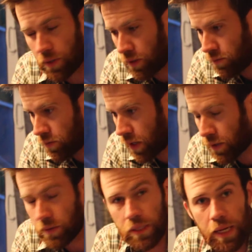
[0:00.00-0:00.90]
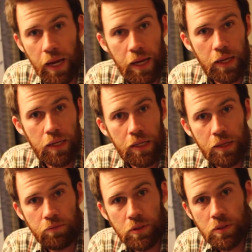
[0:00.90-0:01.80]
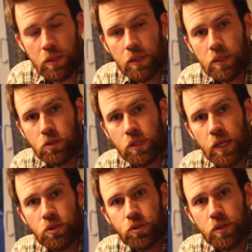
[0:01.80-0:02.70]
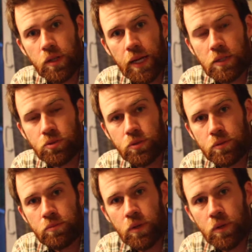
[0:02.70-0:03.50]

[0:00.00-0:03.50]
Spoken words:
RTI in the physical education classroom.